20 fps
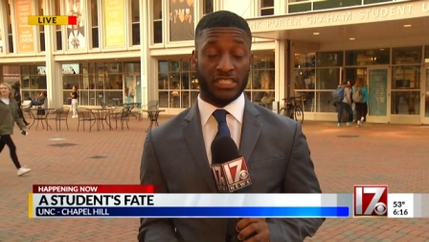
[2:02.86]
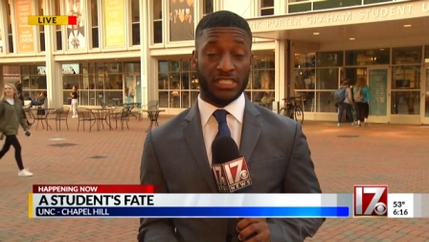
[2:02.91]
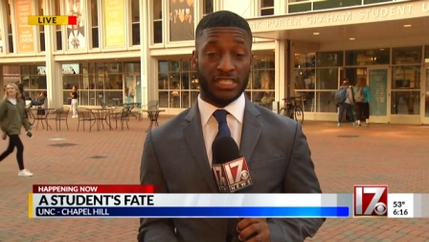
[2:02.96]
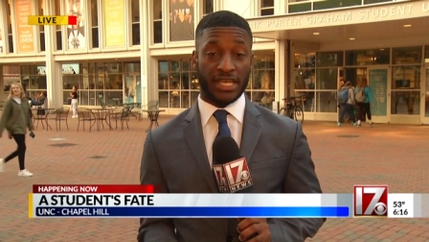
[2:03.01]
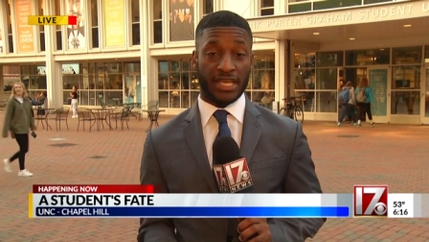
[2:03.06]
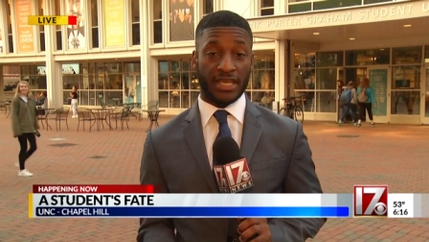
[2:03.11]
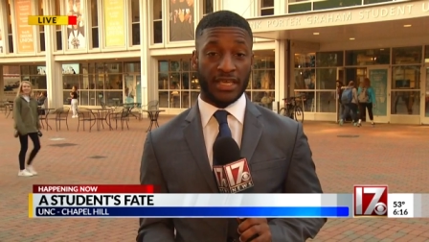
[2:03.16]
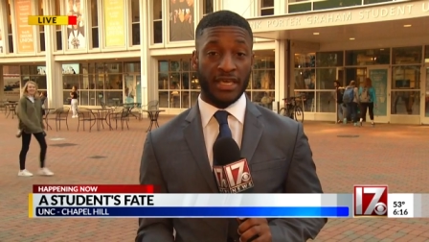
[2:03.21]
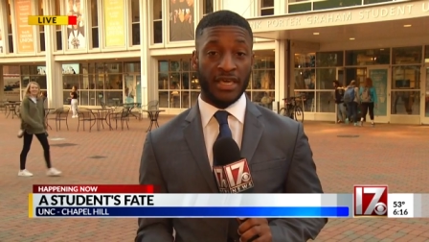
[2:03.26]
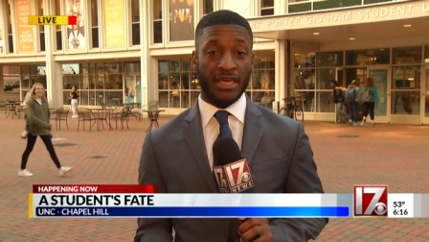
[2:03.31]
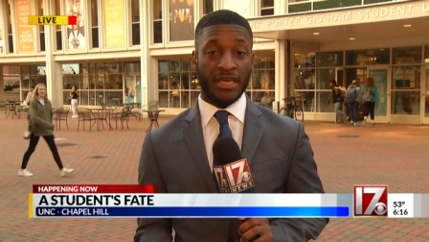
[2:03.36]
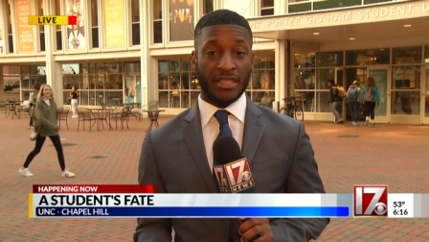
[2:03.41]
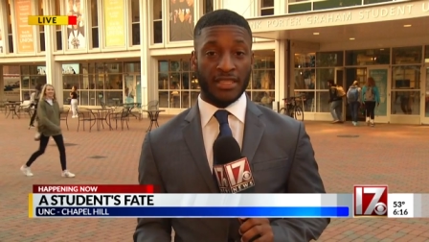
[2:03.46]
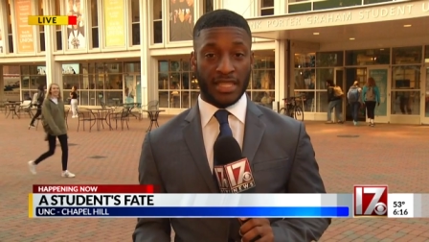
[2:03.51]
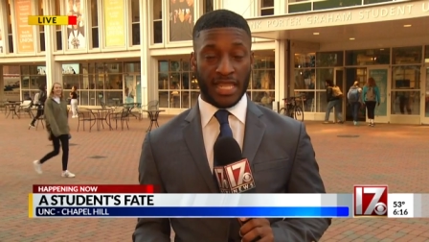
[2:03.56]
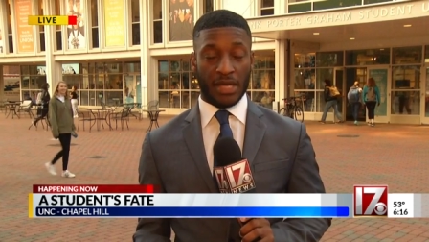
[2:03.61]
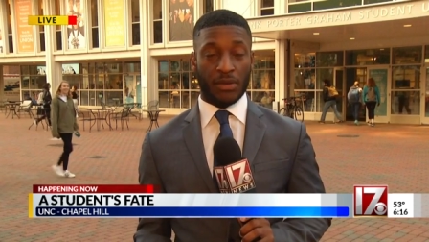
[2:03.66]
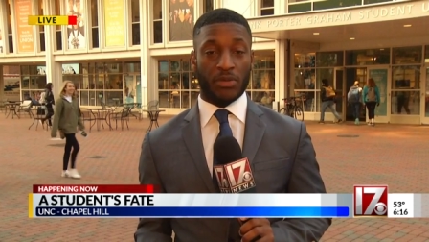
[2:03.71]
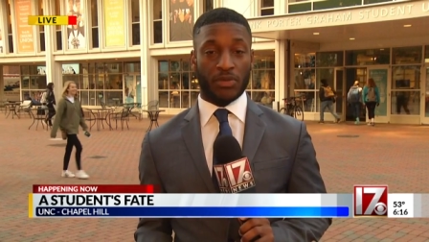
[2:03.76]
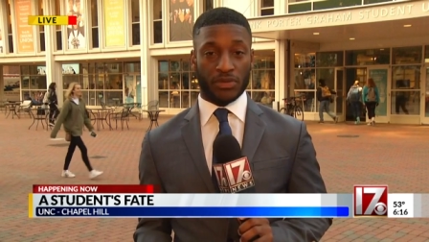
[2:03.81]
today,
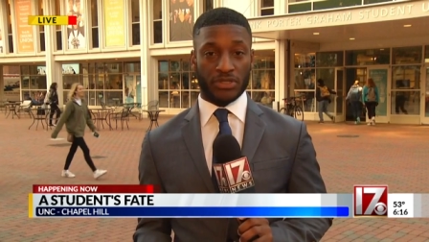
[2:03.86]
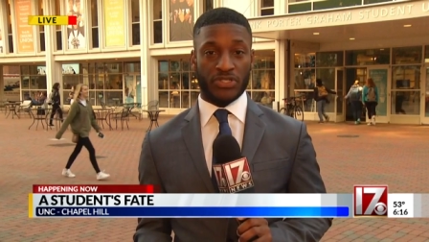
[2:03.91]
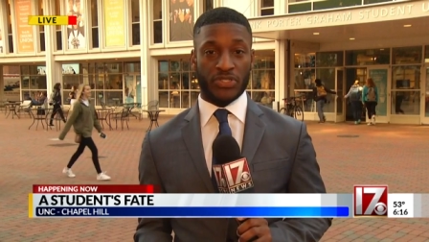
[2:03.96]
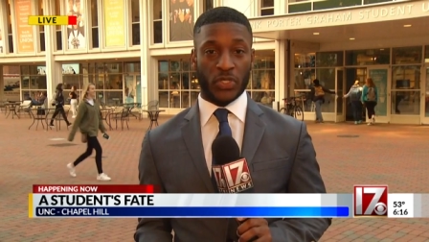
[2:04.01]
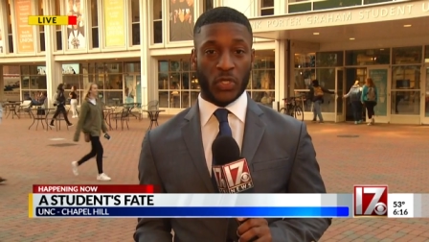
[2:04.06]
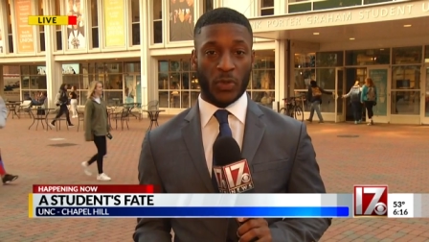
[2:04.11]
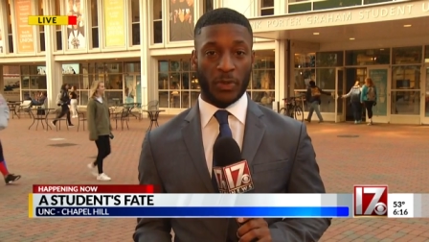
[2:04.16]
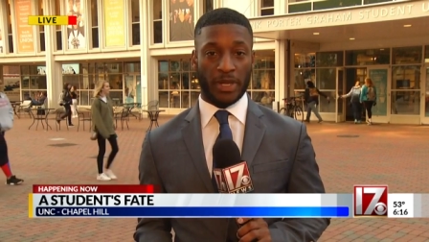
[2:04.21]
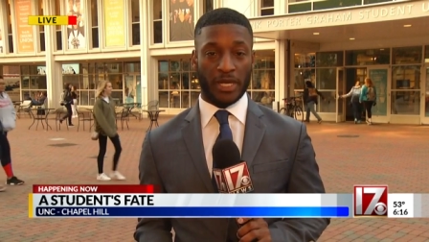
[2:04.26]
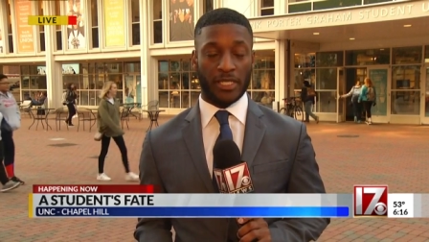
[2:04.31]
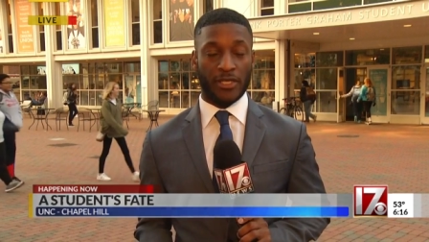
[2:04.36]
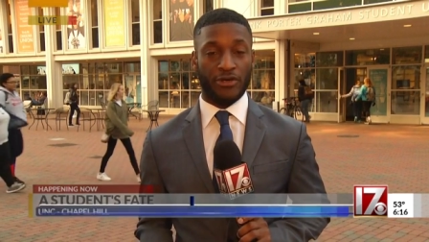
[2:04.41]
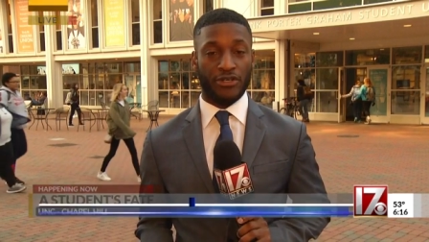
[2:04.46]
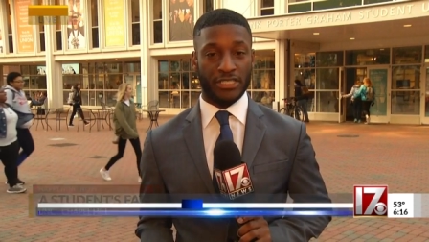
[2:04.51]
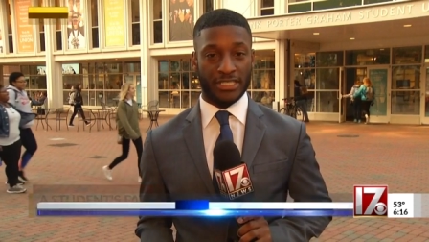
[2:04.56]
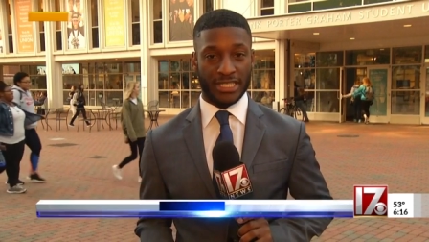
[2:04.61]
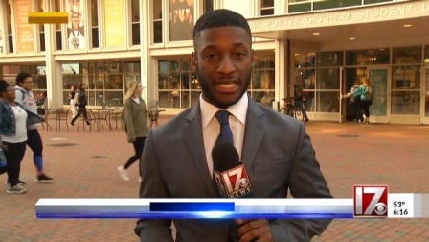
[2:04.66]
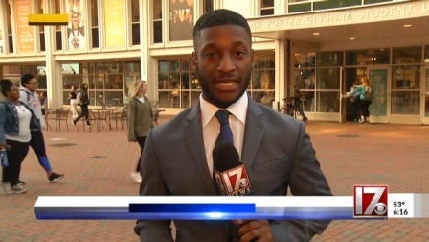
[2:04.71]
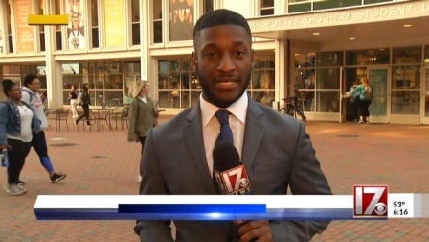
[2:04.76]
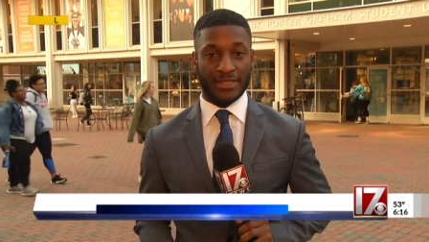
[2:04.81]
then they will resume at a
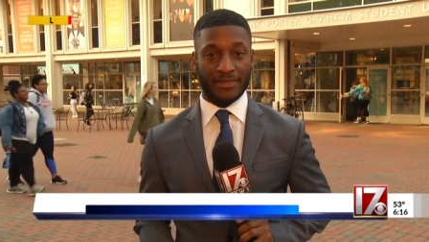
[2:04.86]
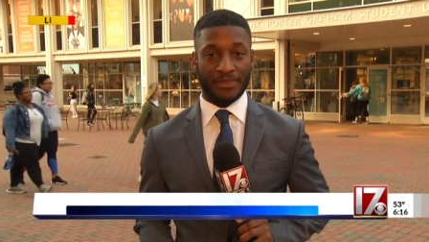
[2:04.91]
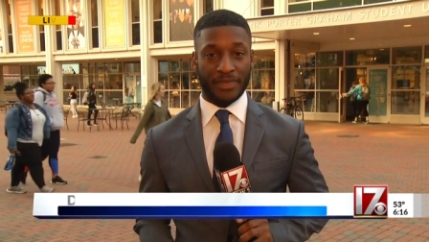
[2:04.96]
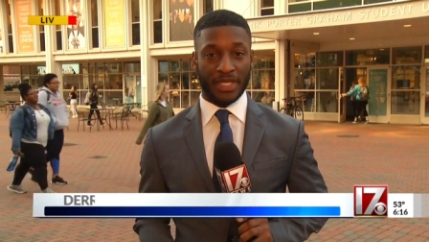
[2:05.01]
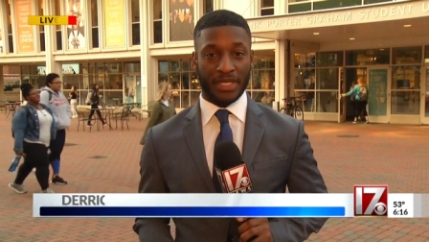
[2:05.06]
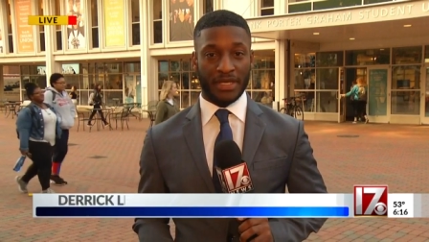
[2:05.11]
later date.